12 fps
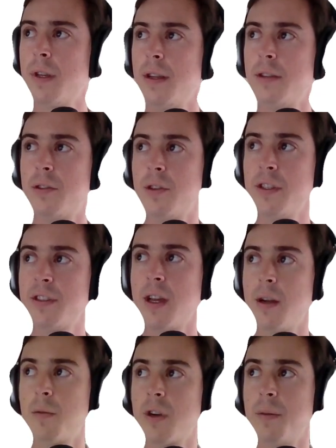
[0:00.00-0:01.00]
So this
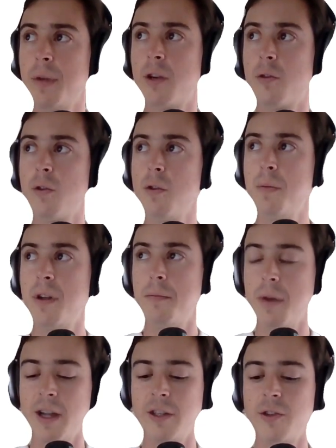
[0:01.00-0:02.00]
time we're going to be grouping
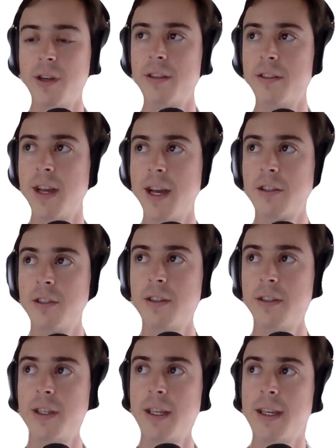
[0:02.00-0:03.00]
by
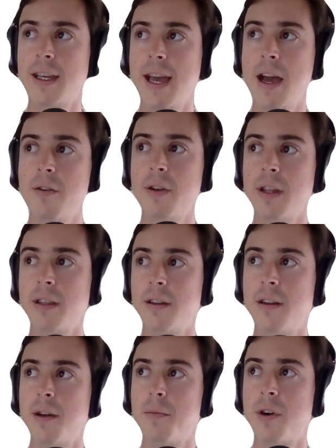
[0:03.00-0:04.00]
transactions and counting the
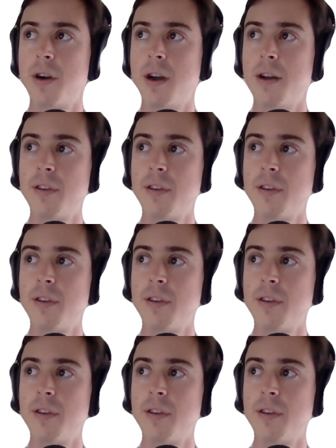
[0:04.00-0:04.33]
number of